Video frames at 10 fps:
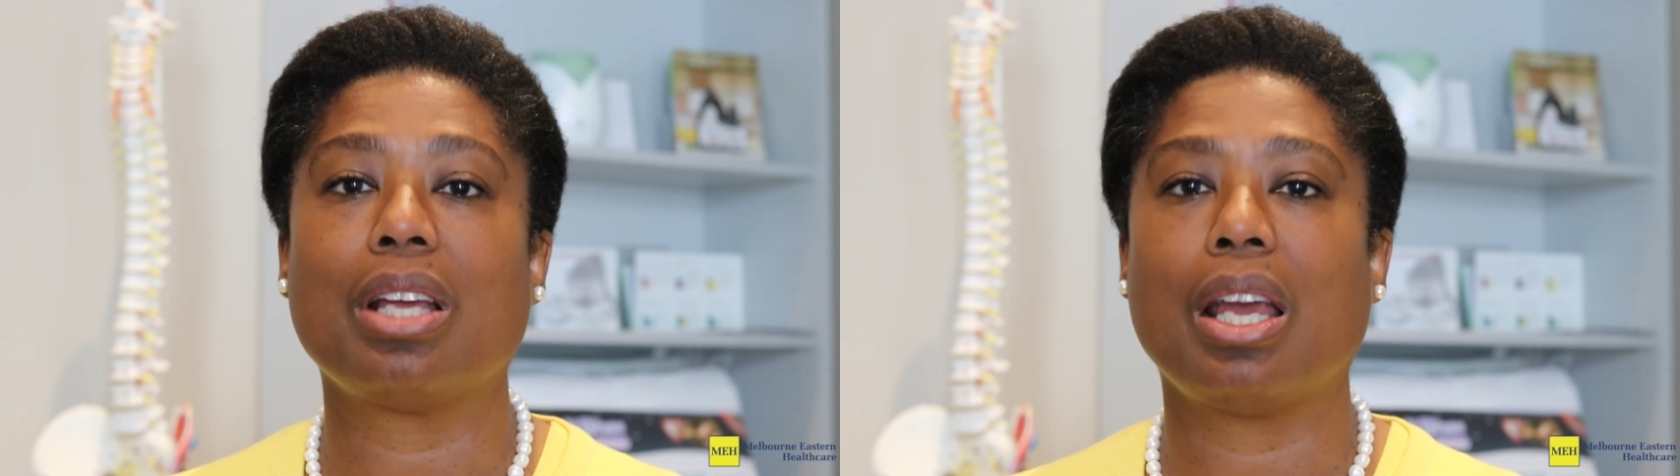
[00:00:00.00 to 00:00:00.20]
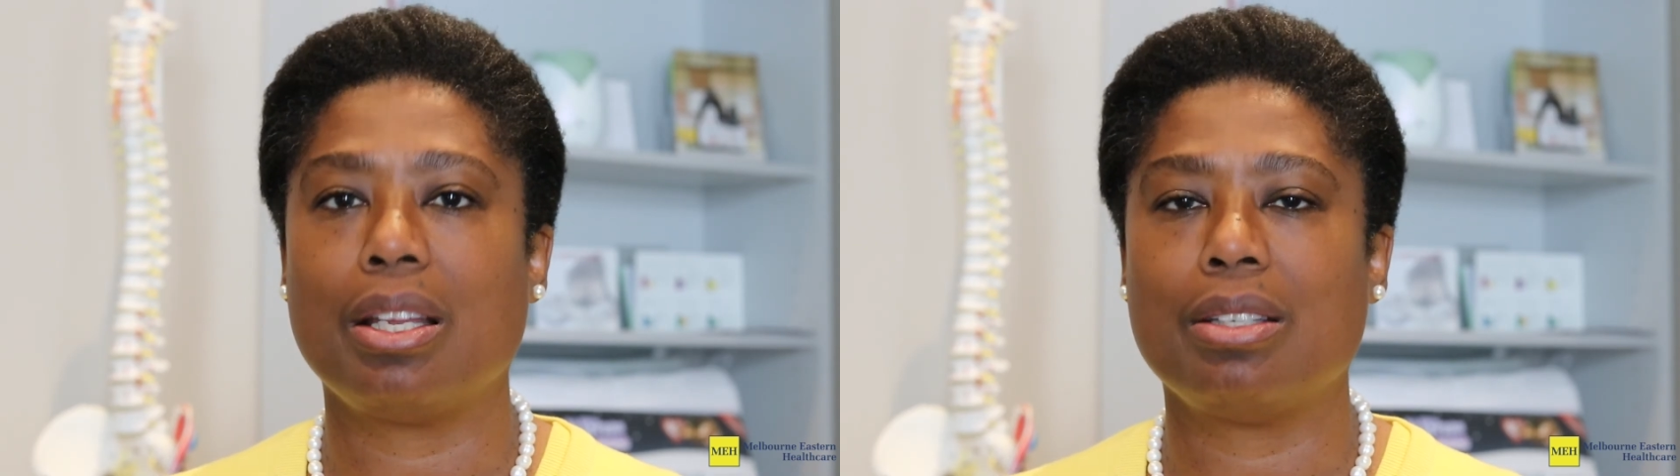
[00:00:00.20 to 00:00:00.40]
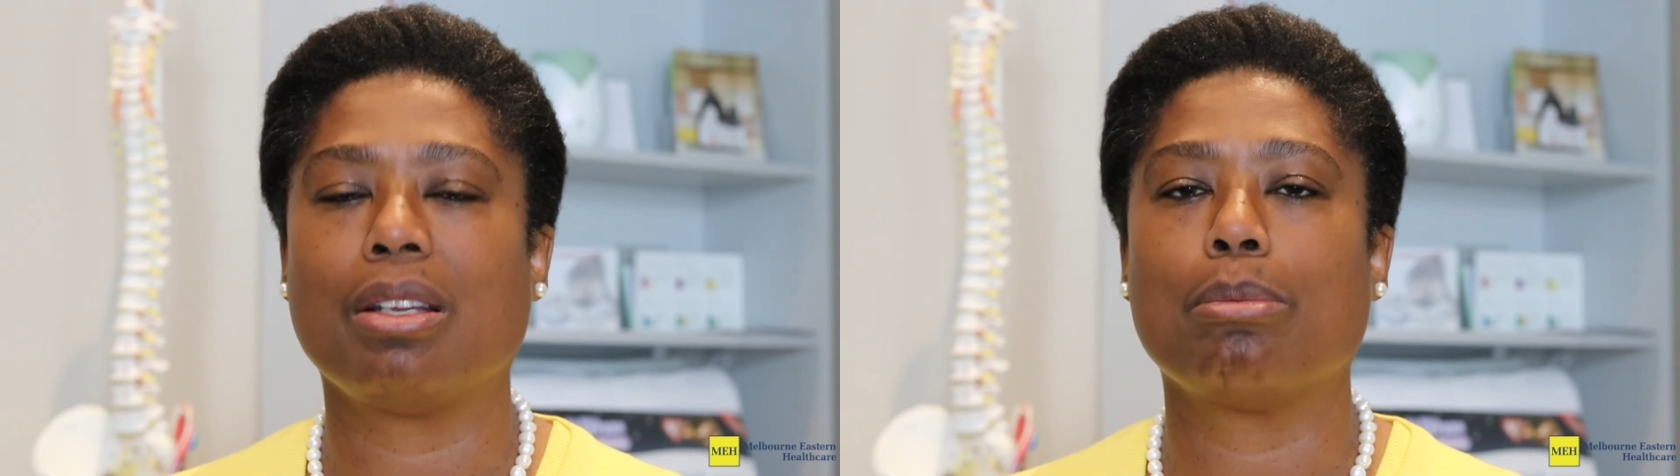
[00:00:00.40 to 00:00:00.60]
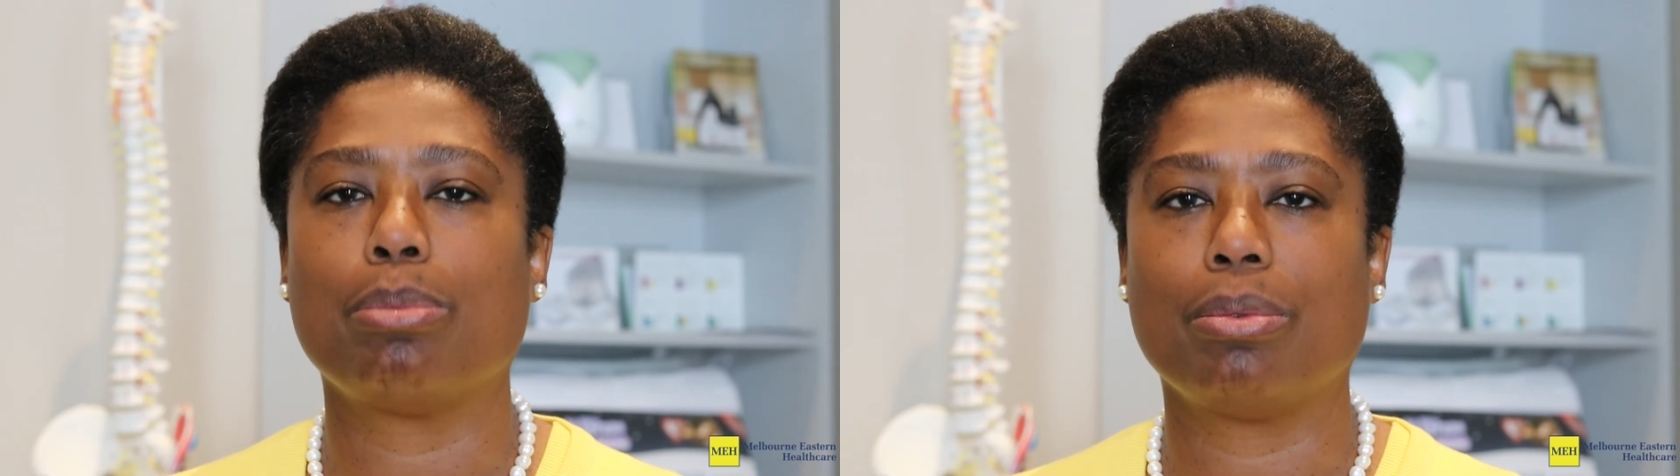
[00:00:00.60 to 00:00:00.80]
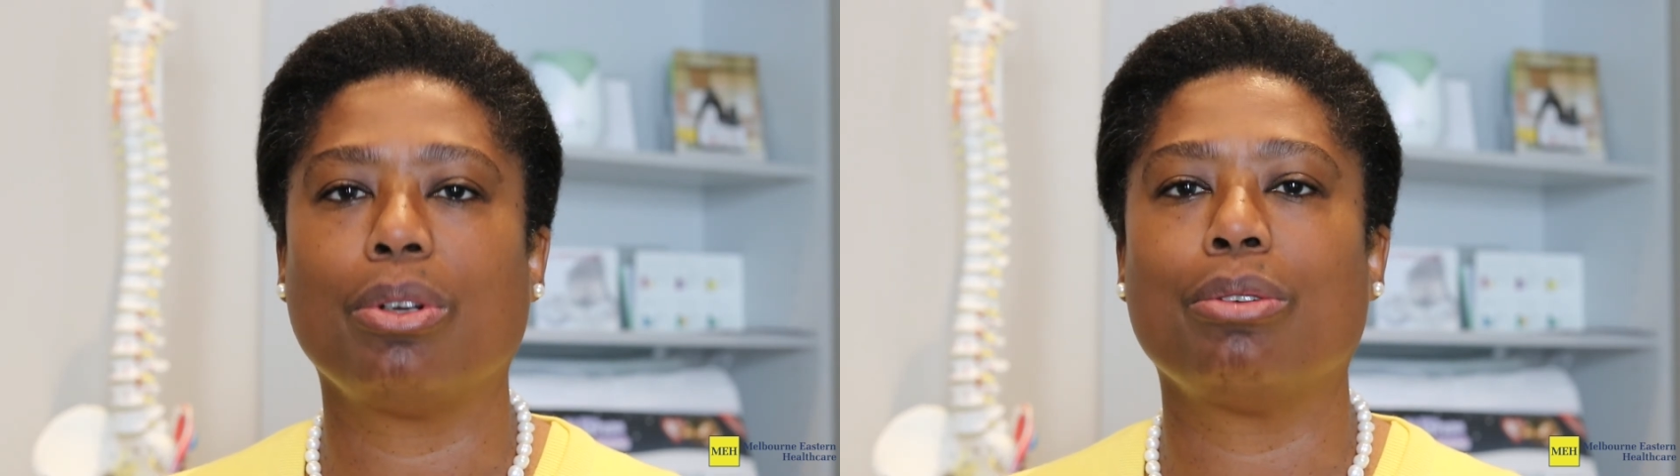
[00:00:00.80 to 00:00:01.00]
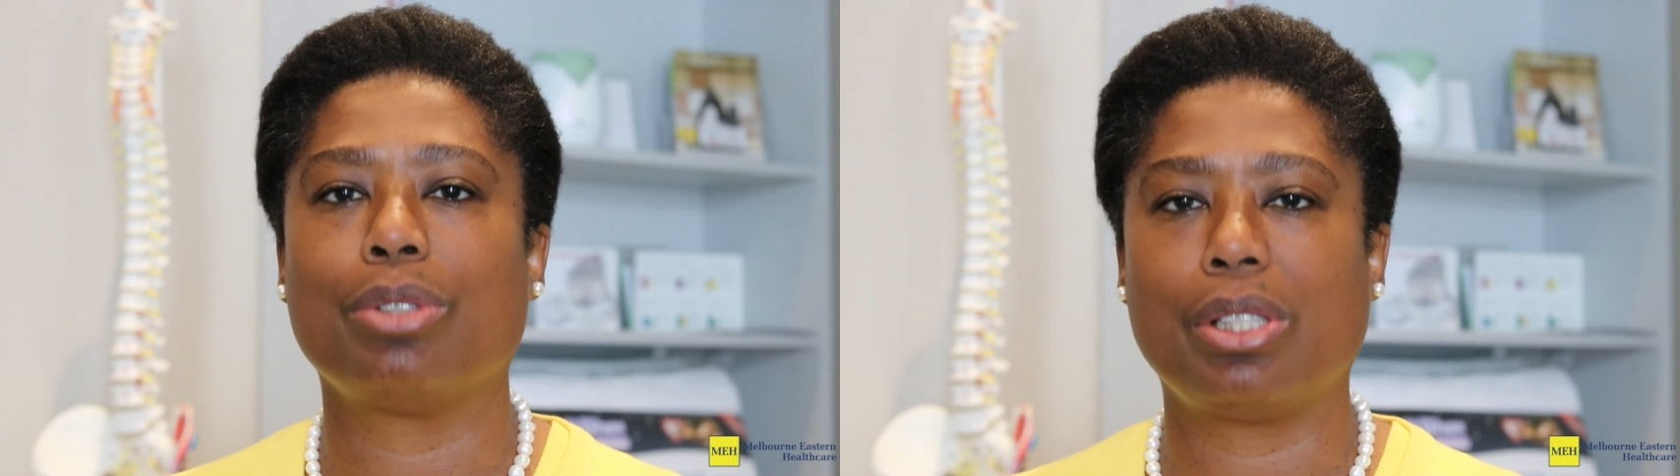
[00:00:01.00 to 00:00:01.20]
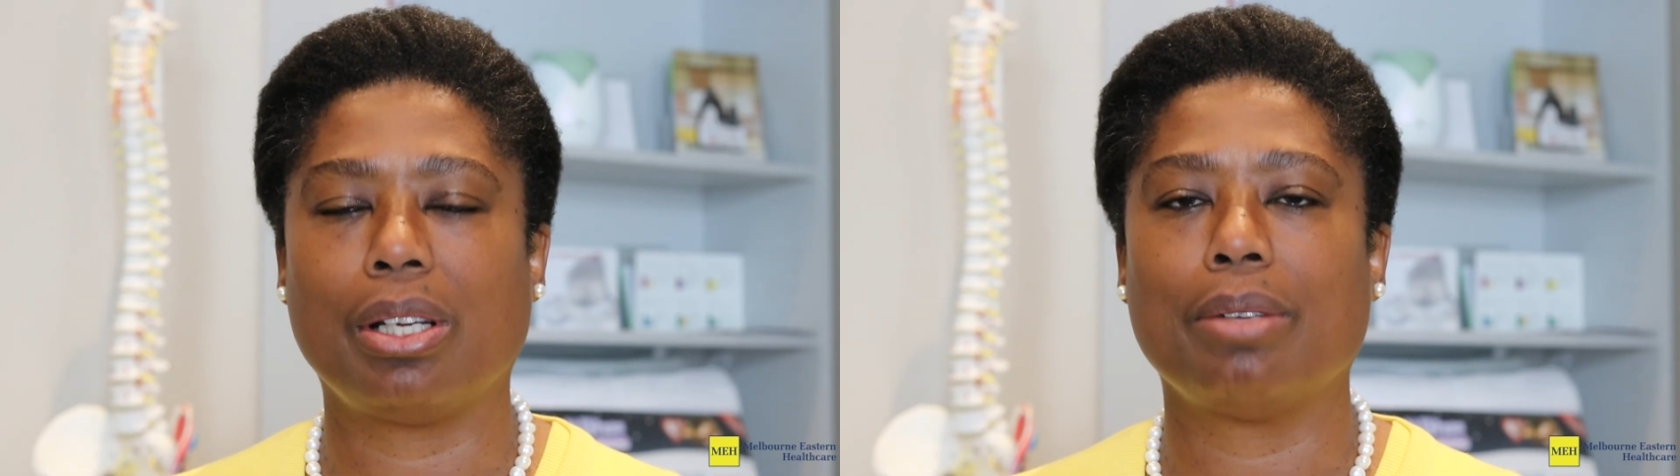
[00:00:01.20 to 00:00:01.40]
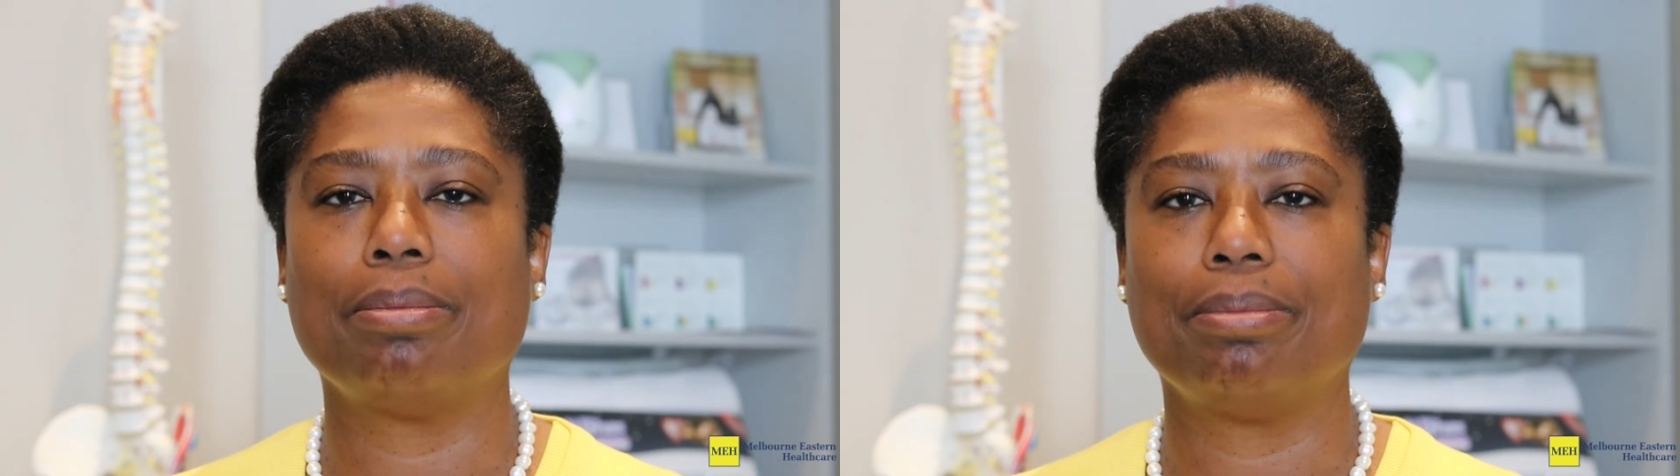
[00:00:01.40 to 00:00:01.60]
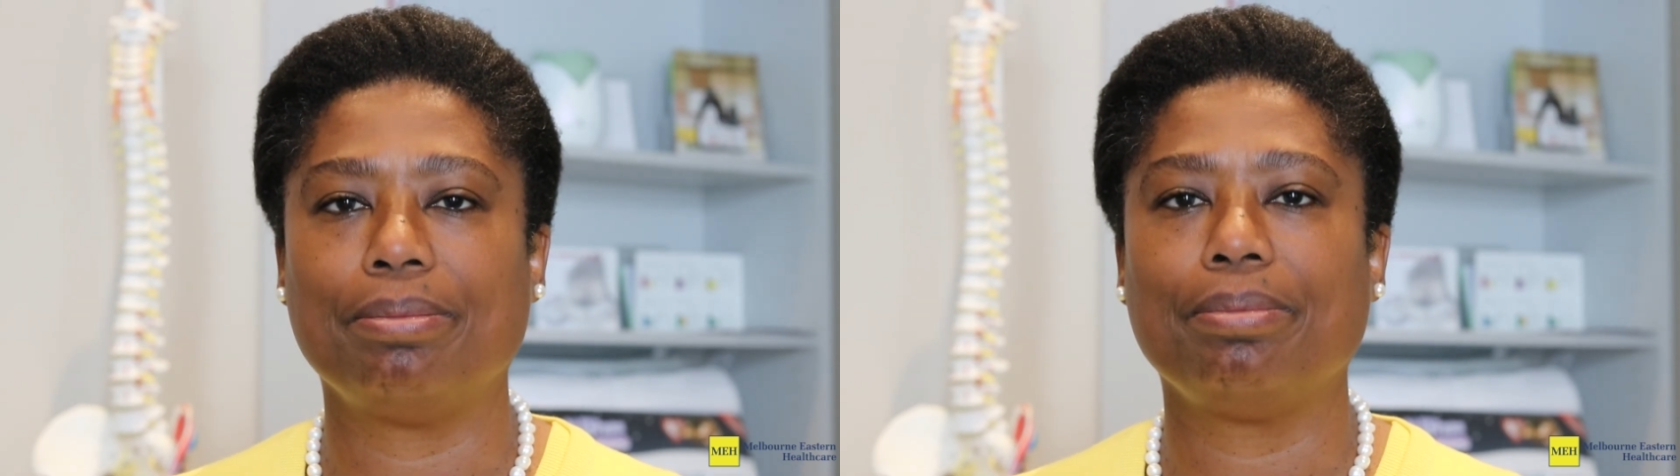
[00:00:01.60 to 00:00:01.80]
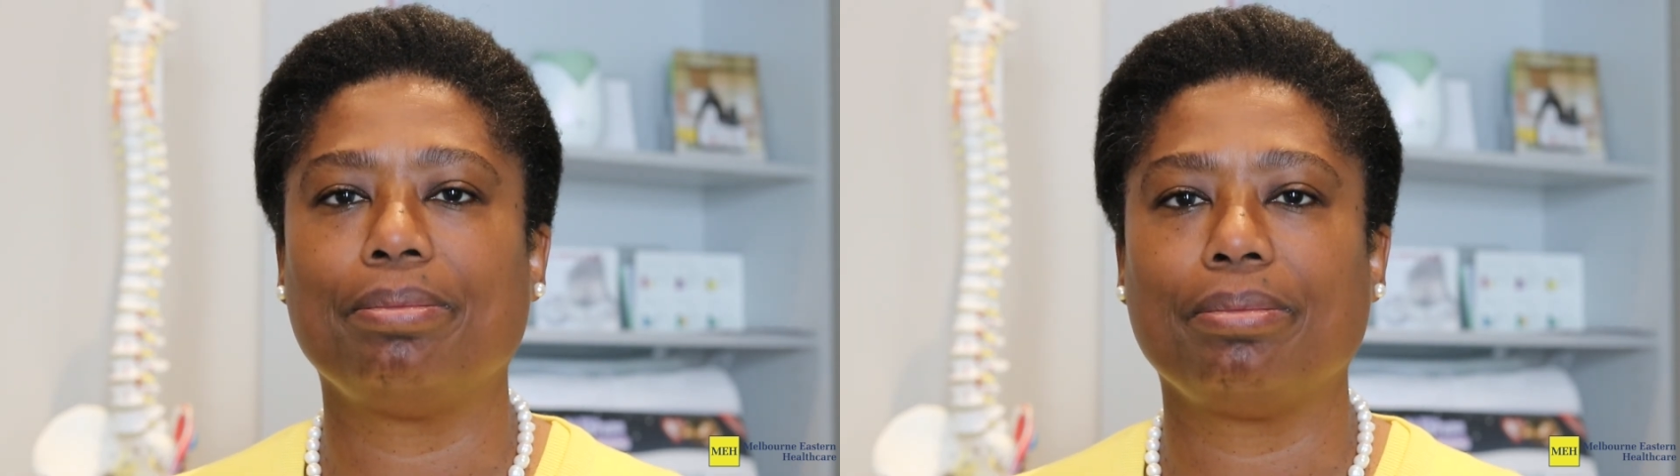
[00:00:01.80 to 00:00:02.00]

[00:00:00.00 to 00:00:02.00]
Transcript: adds up over time.